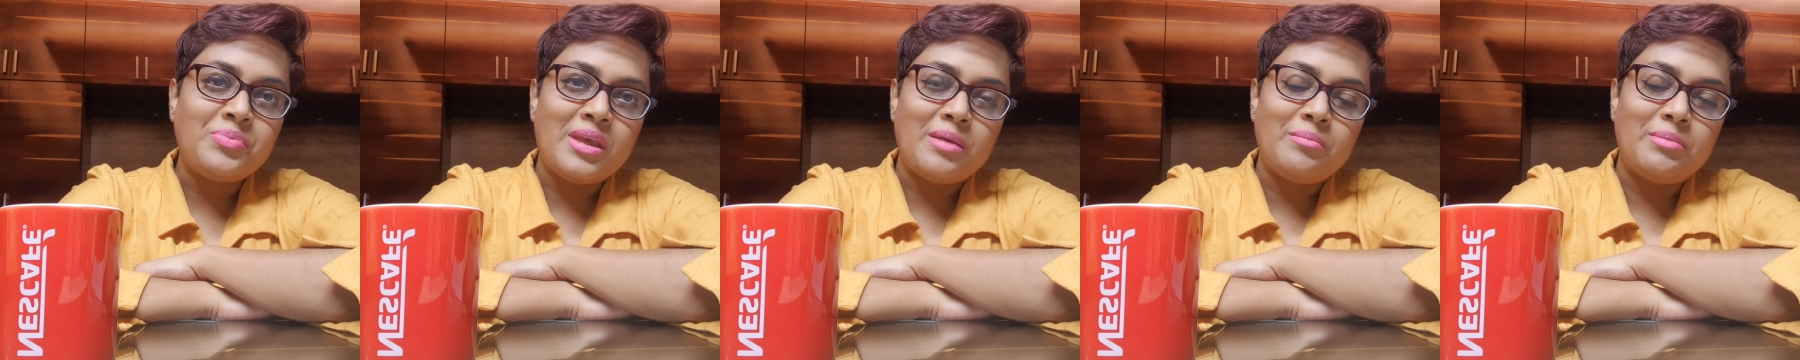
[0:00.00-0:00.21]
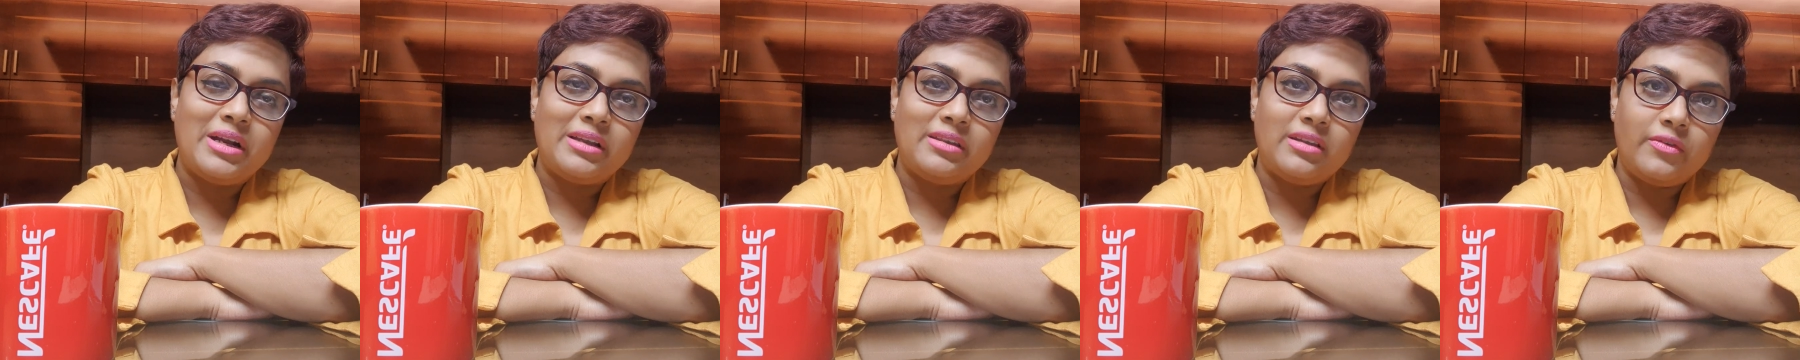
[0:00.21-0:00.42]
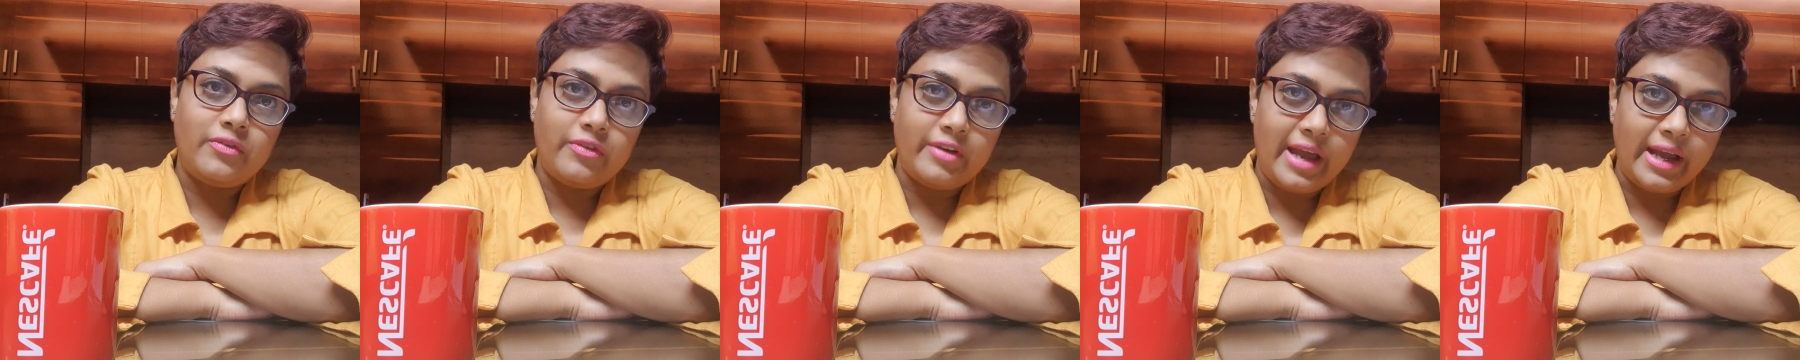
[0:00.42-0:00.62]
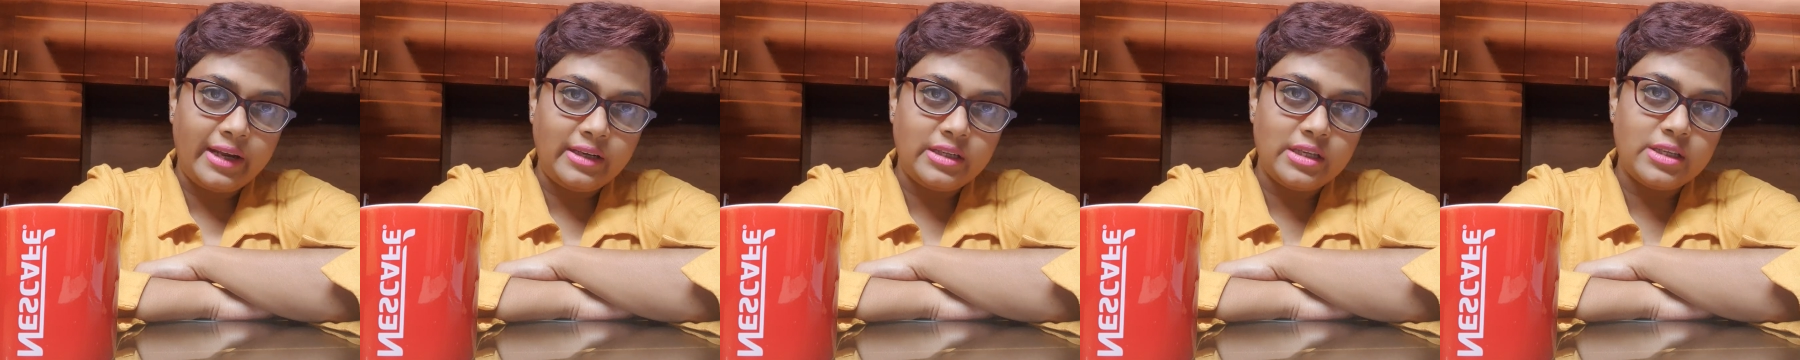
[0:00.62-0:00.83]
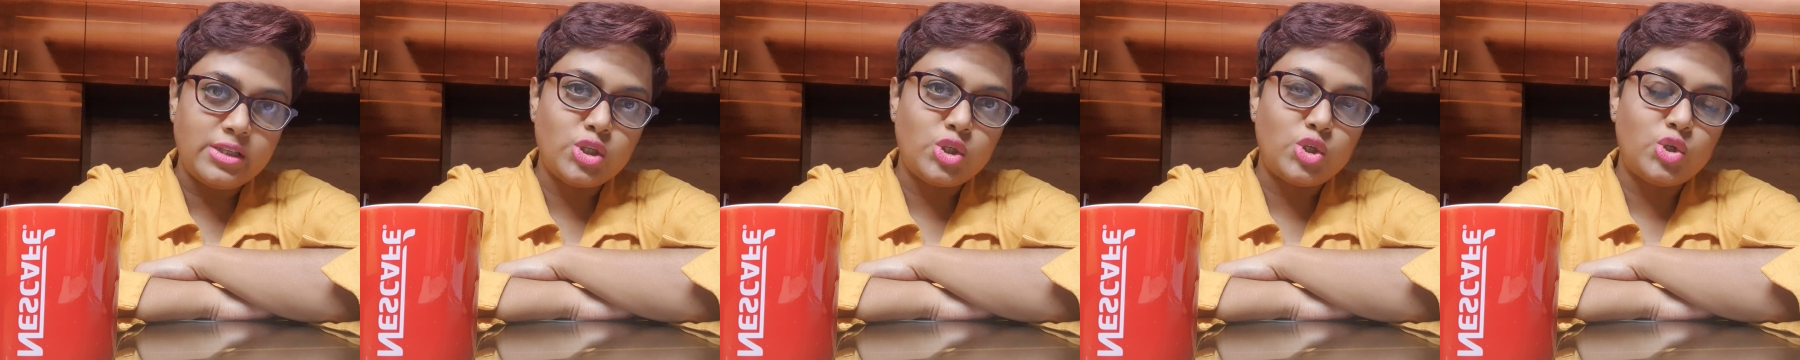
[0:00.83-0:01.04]
but the fact
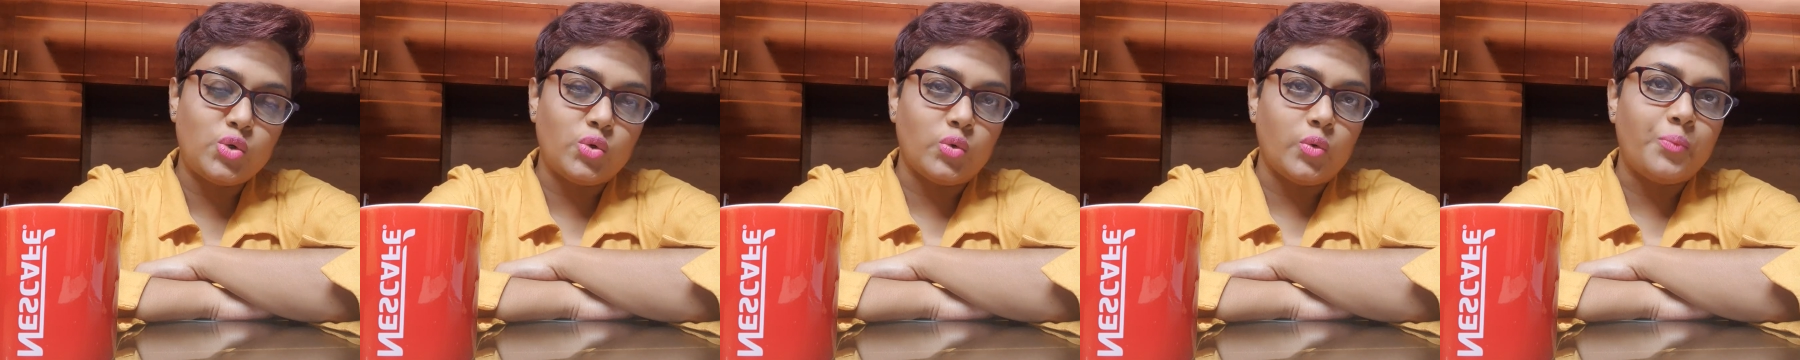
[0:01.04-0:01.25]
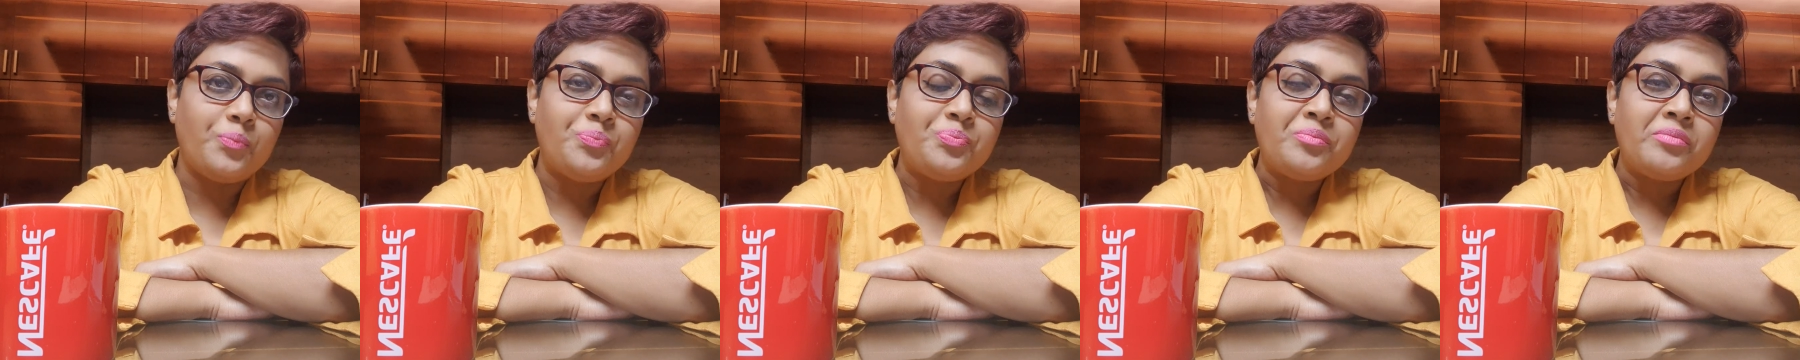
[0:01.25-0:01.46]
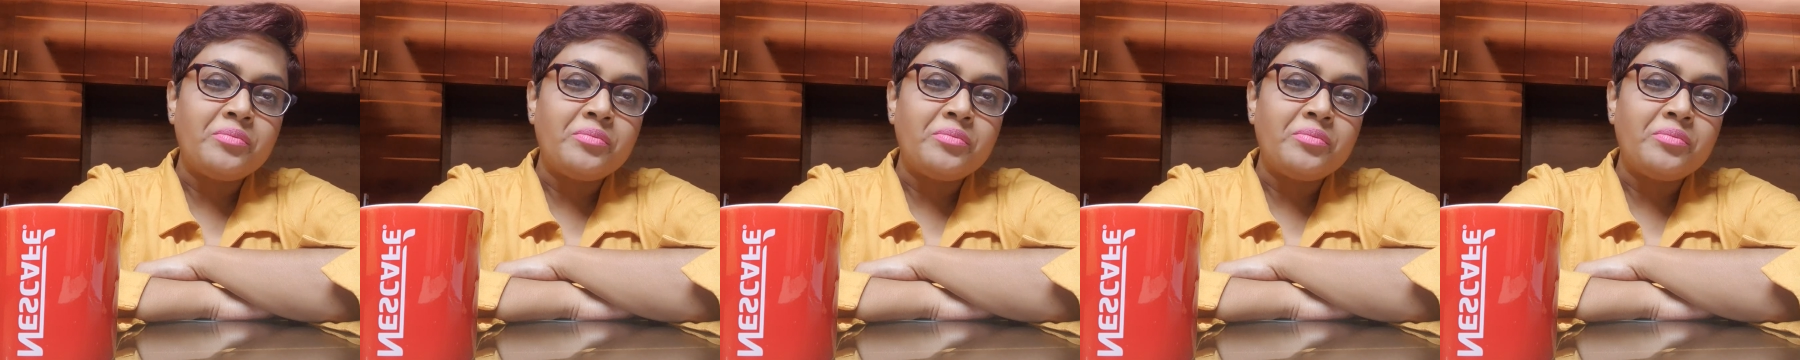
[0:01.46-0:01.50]
is true